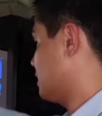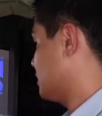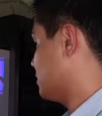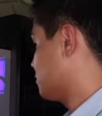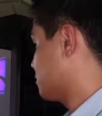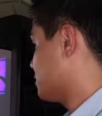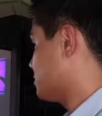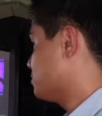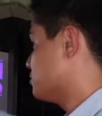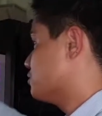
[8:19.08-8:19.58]

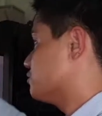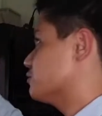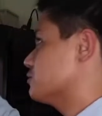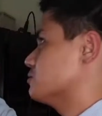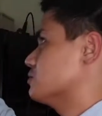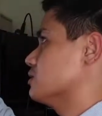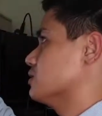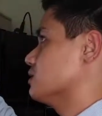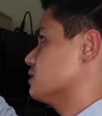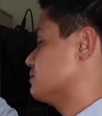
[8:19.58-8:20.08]

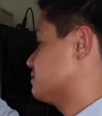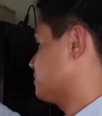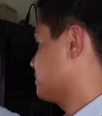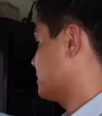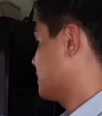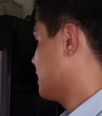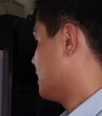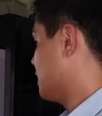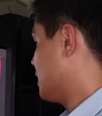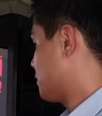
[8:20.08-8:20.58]
removable
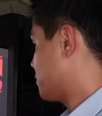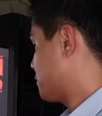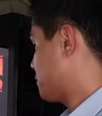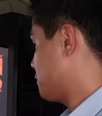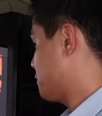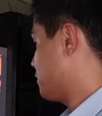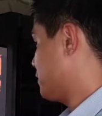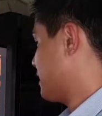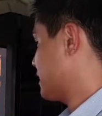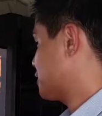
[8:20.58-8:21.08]

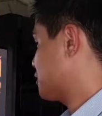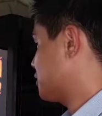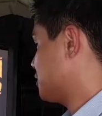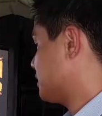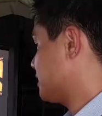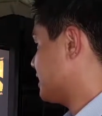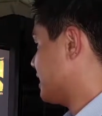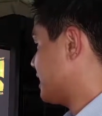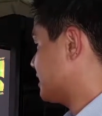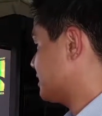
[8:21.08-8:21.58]
reflection
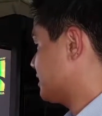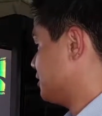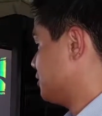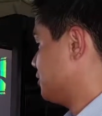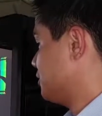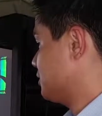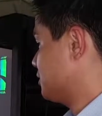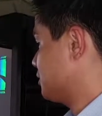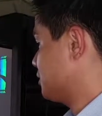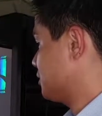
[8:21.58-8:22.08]
glass that you
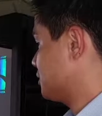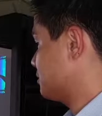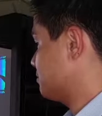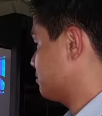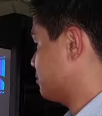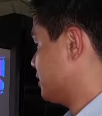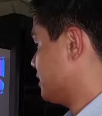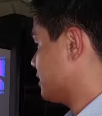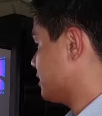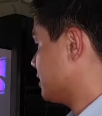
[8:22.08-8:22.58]
can just
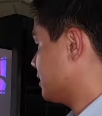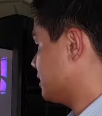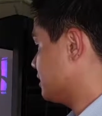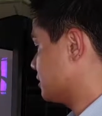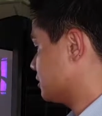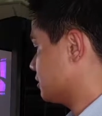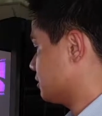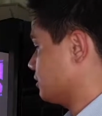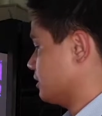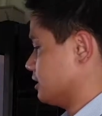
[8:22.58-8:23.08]
print on,
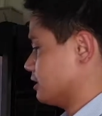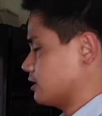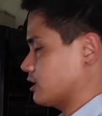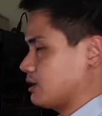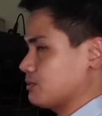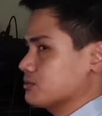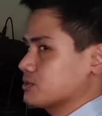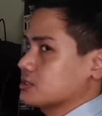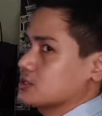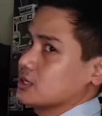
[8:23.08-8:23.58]
so it
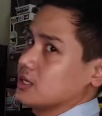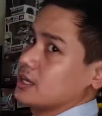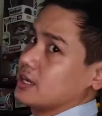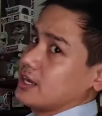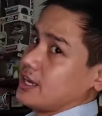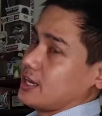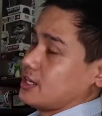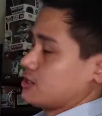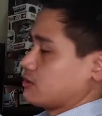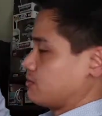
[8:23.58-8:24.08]
comes
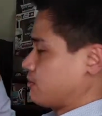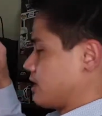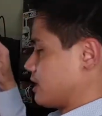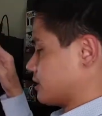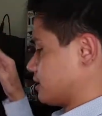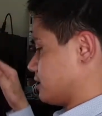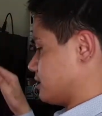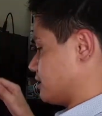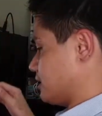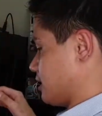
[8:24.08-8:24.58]
in the box
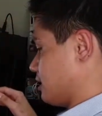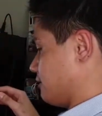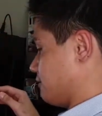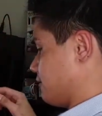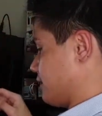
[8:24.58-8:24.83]
itself,